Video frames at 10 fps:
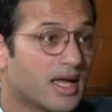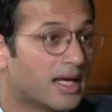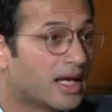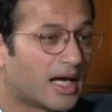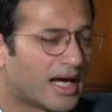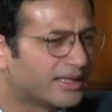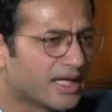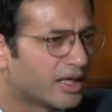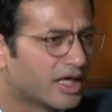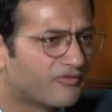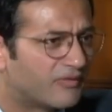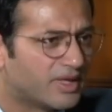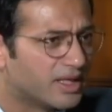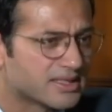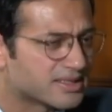in, I think,
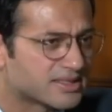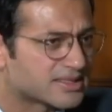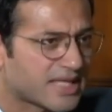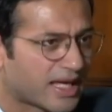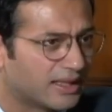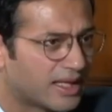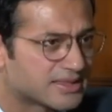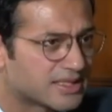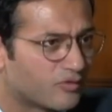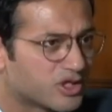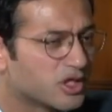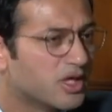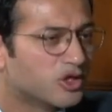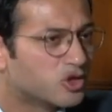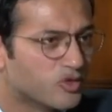150 years. This is the second case in which
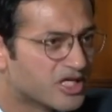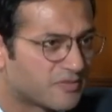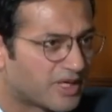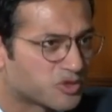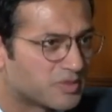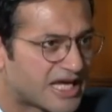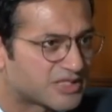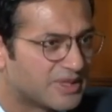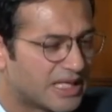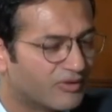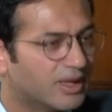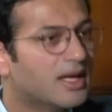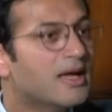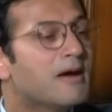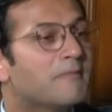2 years punishment has been given.
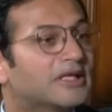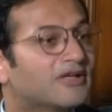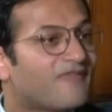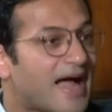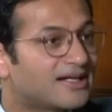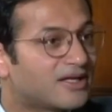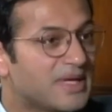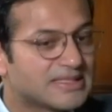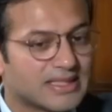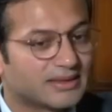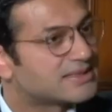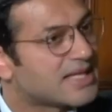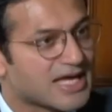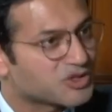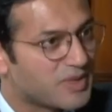But the fact remains, sir, this
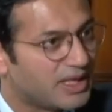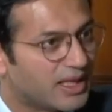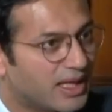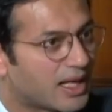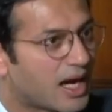has been in